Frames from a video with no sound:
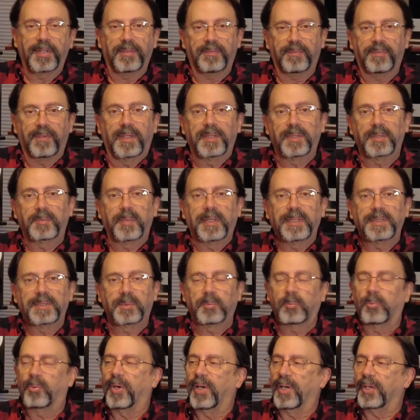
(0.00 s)
to finally make
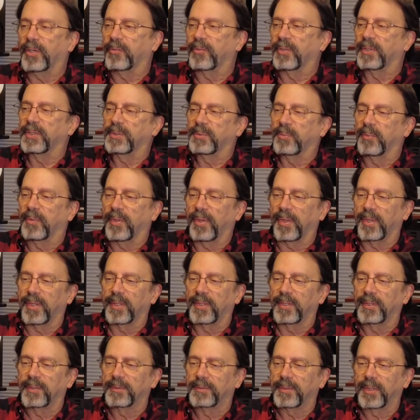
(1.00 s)
some progress with
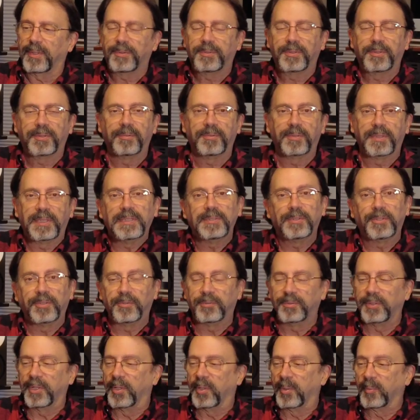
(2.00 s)
the
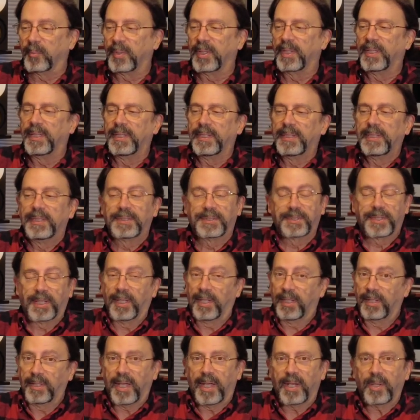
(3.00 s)
R2-D2 dome. Still
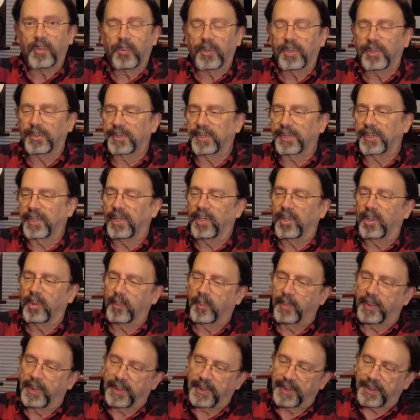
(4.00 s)
a lot of work to go,
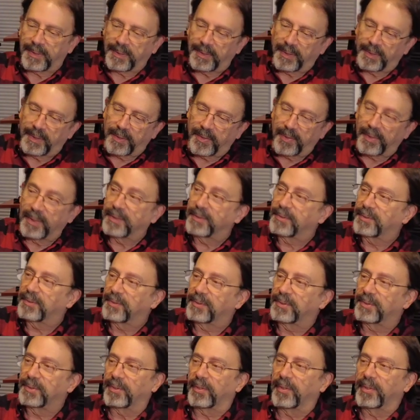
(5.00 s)
but things are
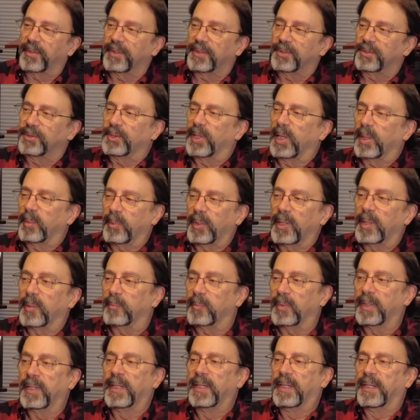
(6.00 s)
starting to shape up.
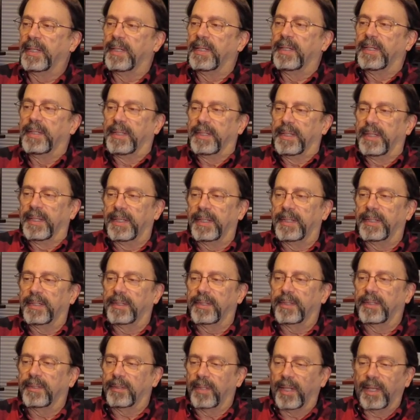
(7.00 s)

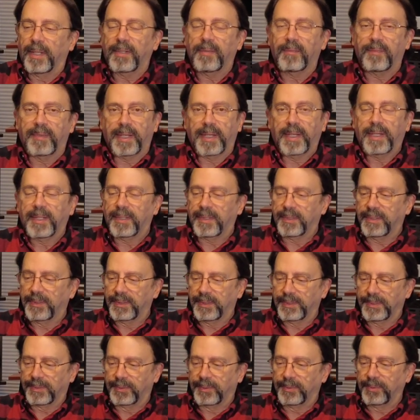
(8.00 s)
And a lot of that
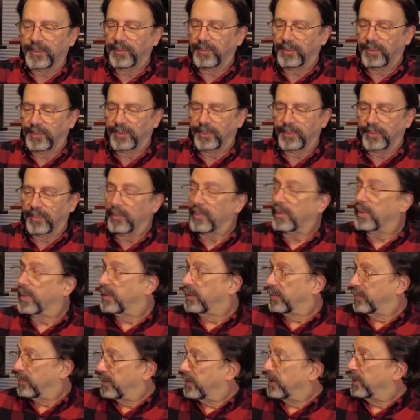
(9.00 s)
is due to
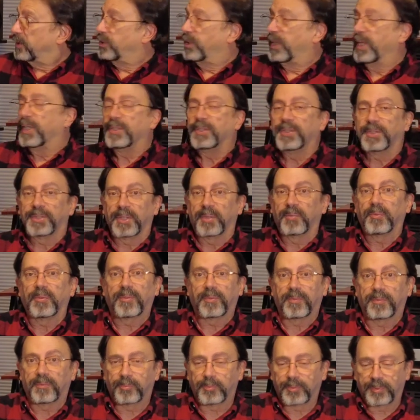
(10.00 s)
the changes that
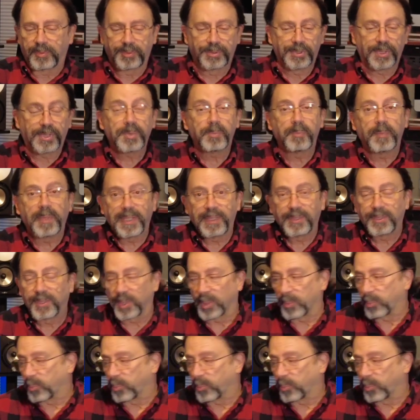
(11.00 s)
were just made to the